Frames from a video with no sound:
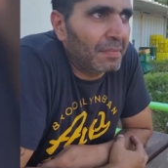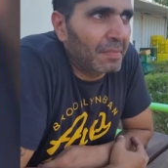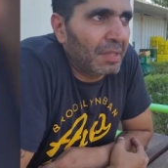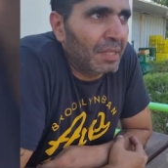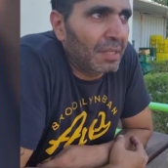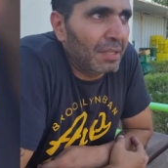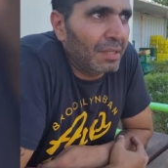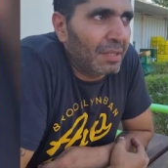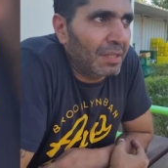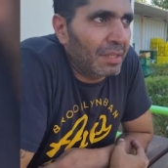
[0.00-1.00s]

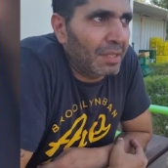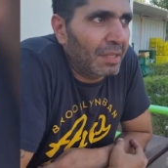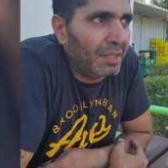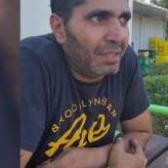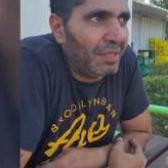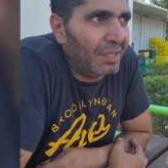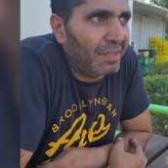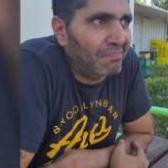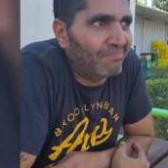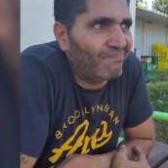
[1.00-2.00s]

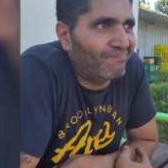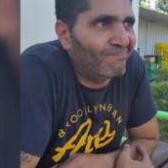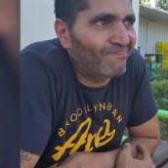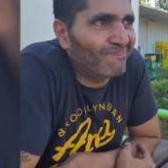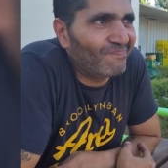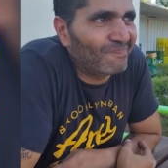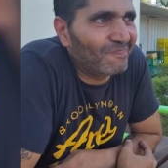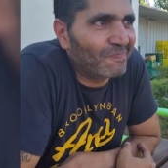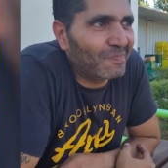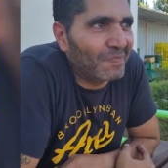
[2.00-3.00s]

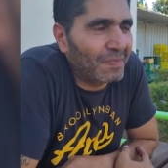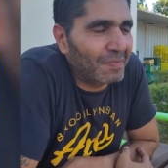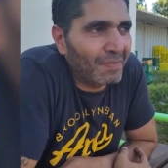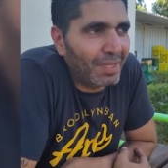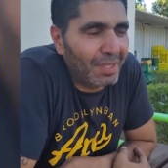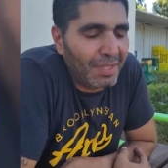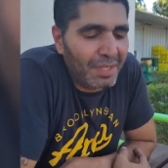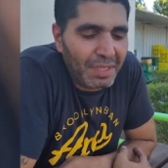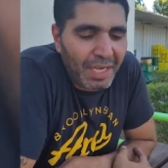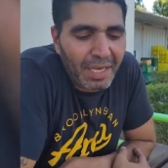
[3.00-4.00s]
It's not
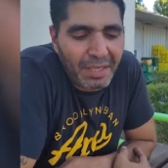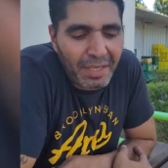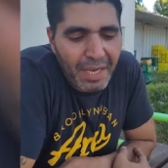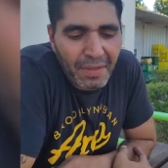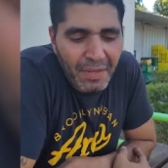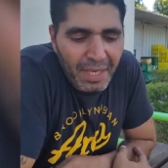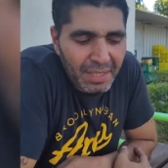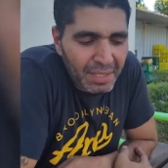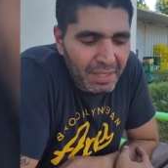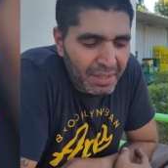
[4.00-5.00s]
like that, is it? The
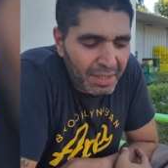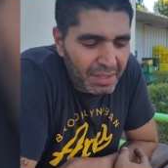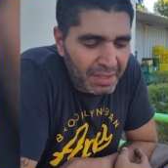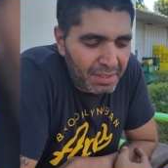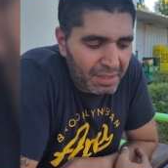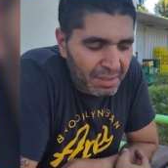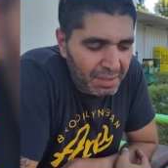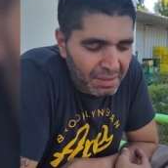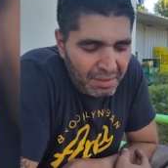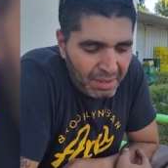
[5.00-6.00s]
answer is...
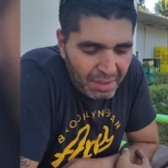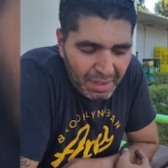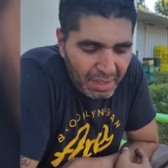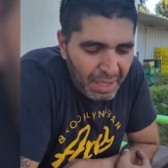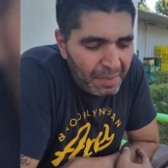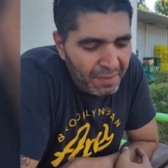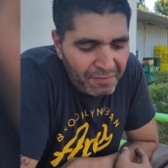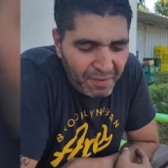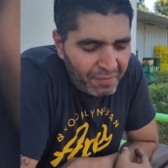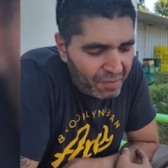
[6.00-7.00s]
Of course not.
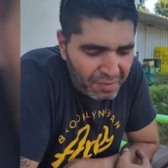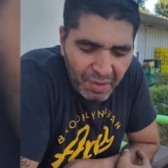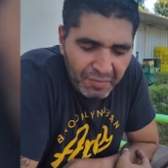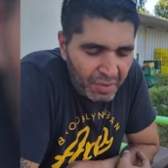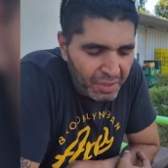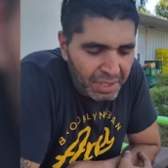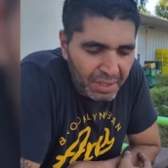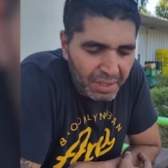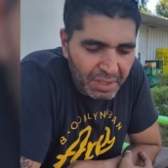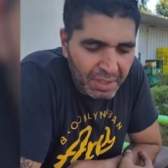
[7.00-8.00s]
Of course not.